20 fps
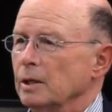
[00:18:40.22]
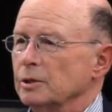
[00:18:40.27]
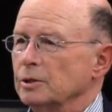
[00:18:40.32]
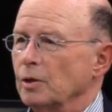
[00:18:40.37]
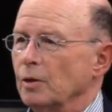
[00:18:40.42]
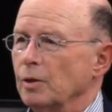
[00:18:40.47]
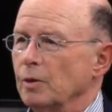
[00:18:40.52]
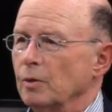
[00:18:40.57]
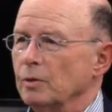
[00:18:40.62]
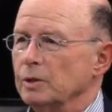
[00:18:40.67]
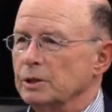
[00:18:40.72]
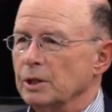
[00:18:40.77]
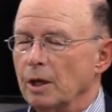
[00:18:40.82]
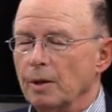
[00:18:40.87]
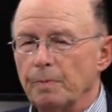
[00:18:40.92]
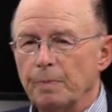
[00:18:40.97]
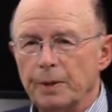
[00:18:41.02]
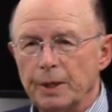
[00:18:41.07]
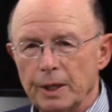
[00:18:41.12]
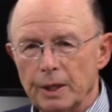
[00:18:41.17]
So there was an
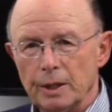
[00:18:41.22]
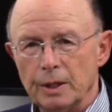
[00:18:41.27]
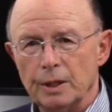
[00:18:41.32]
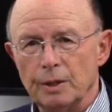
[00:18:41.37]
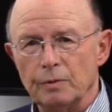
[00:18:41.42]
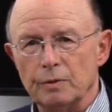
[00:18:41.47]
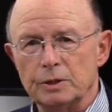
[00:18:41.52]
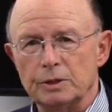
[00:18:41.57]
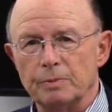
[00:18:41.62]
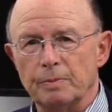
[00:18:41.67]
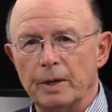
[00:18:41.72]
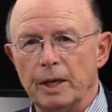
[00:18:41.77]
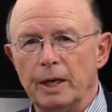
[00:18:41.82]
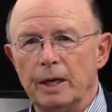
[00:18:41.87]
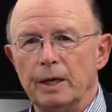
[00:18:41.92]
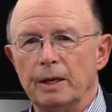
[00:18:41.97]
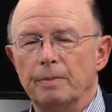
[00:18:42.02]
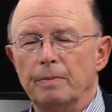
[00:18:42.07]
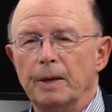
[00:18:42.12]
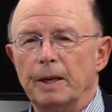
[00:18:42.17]
appeal that was
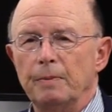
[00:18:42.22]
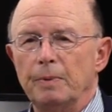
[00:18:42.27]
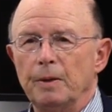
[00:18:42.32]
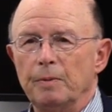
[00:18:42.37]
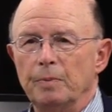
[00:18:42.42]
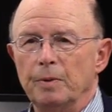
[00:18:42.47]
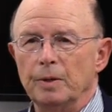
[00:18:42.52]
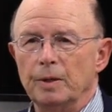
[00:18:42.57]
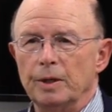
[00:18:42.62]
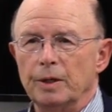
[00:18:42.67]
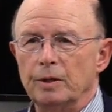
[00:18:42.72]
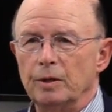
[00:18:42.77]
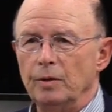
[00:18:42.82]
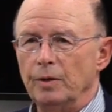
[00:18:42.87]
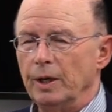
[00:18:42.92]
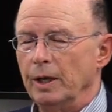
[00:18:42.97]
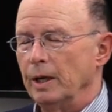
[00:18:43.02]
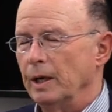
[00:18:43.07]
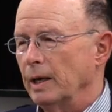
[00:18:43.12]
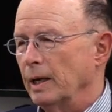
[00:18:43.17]
made by people,
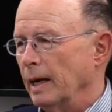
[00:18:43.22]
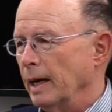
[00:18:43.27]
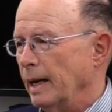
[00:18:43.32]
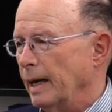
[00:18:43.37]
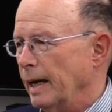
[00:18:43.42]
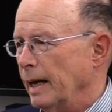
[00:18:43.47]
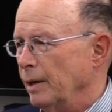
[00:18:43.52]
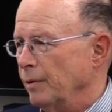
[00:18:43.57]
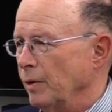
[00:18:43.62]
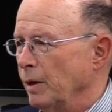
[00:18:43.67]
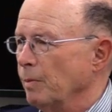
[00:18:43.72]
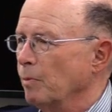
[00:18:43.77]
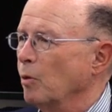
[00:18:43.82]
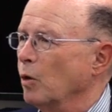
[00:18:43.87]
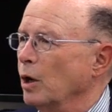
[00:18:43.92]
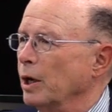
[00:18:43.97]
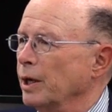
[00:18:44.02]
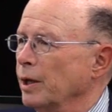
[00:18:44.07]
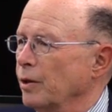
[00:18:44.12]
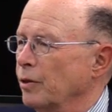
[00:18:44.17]
including Henry
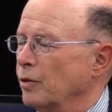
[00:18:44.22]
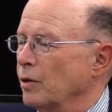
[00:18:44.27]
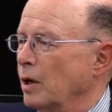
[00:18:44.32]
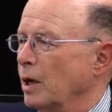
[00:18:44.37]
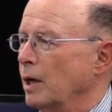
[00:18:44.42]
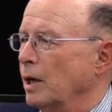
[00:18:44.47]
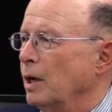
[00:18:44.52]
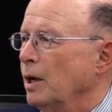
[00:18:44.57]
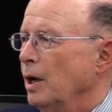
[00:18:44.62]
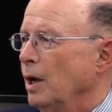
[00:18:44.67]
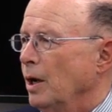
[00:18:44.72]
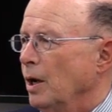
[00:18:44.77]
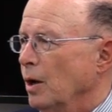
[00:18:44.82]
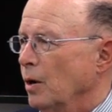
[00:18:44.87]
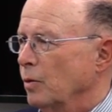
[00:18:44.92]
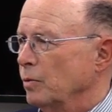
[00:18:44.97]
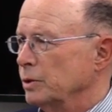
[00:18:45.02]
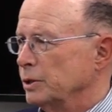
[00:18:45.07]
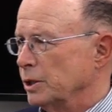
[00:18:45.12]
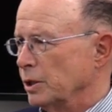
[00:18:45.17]
Morgenthau,
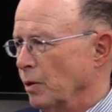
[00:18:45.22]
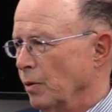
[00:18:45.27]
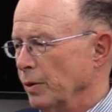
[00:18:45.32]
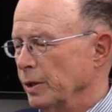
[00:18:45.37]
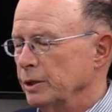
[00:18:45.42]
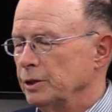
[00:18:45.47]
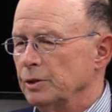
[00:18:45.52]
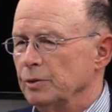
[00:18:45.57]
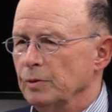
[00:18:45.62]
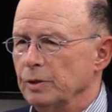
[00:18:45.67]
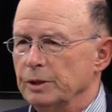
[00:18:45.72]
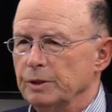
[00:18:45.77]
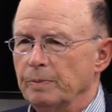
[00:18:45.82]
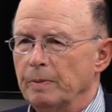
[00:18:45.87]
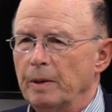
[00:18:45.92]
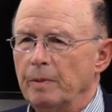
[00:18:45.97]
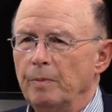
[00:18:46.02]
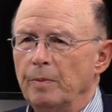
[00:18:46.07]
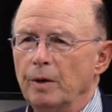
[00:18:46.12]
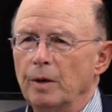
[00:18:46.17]
who was the only Jewish
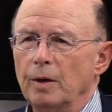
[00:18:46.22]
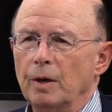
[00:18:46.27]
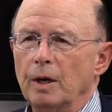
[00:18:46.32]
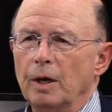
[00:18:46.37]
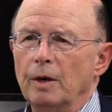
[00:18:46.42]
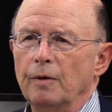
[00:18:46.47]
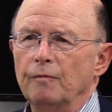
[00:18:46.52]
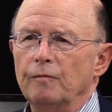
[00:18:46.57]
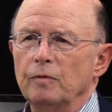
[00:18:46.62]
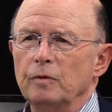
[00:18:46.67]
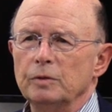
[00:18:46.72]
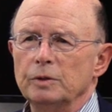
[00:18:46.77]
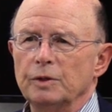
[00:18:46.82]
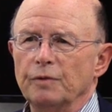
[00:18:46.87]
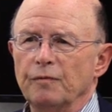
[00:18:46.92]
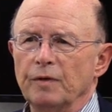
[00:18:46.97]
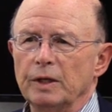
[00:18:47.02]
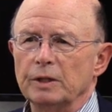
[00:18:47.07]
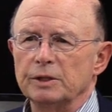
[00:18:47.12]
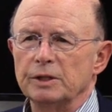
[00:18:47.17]
member of
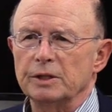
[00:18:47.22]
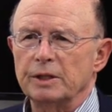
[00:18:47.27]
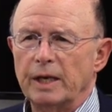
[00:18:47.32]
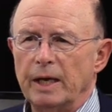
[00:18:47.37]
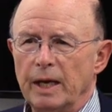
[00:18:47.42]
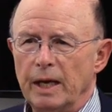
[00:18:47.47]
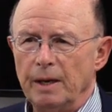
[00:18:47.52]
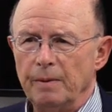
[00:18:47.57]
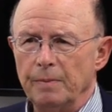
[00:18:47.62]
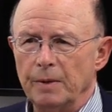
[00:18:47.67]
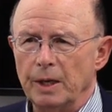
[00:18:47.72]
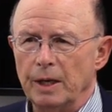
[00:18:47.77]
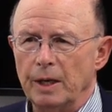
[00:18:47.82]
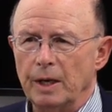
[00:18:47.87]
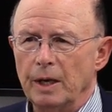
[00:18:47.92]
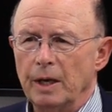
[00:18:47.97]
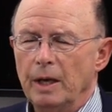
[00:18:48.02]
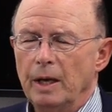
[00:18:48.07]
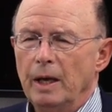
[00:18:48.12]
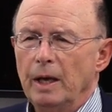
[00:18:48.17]
Roosevelt's
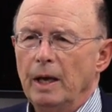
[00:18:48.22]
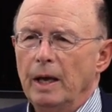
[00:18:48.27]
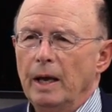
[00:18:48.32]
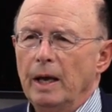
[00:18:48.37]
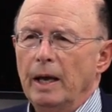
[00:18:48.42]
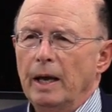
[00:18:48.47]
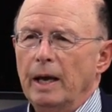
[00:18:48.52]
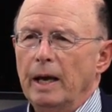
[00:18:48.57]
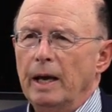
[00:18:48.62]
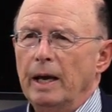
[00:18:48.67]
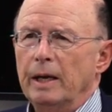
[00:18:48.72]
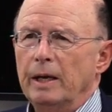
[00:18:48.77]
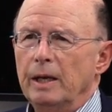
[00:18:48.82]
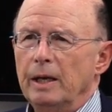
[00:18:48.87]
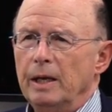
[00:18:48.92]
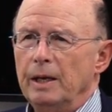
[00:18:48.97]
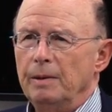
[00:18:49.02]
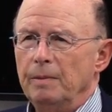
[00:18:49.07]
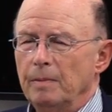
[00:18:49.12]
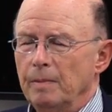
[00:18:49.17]
cabinet, and
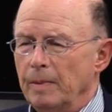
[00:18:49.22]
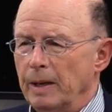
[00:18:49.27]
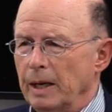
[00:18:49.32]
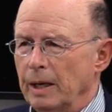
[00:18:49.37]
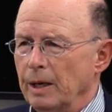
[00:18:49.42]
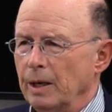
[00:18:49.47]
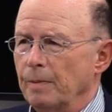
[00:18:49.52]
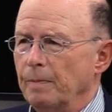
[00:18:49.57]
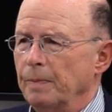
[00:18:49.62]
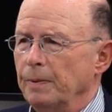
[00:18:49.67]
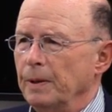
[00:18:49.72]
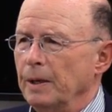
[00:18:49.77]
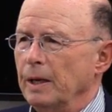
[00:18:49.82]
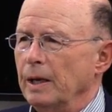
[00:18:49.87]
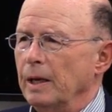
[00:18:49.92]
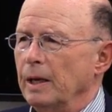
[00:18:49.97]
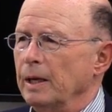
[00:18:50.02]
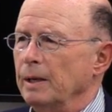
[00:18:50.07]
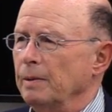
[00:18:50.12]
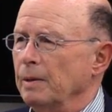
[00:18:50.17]
he made
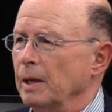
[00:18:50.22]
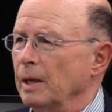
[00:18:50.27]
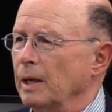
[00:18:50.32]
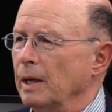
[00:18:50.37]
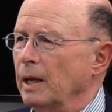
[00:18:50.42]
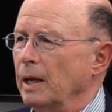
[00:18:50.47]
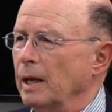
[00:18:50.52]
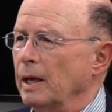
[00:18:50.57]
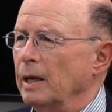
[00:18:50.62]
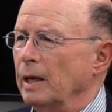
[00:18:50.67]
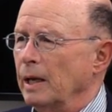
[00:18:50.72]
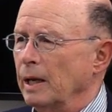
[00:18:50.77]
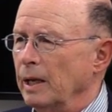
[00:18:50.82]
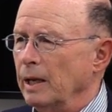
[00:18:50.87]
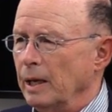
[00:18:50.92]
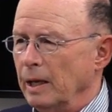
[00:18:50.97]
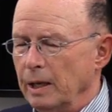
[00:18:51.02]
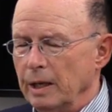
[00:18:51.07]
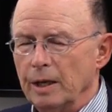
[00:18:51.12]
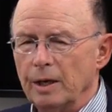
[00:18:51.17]
he, he and
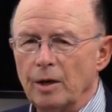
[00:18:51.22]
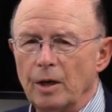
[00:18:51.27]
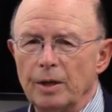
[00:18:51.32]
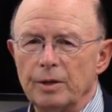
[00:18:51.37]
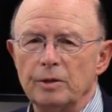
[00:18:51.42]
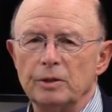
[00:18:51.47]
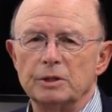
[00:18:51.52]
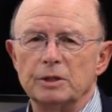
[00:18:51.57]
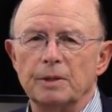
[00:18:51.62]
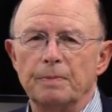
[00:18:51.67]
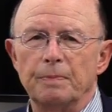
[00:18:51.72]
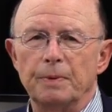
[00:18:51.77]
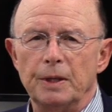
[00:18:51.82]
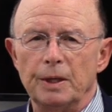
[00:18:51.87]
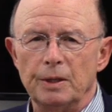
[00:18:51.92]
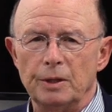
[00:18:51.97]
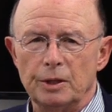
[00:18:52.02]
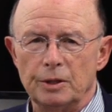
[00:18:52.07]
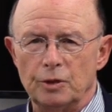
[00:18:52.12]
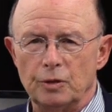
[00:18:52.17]
he, he, and others
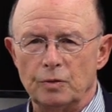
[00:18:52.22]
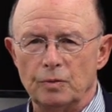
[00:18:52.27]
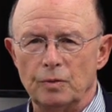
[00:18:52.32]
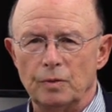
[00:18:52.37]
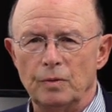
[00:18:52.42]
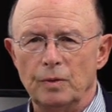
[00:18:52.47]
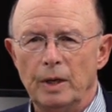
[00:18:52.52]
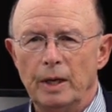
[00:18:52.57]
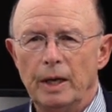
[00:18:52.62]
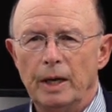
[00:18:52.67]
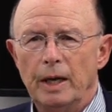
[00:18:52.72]
appealed to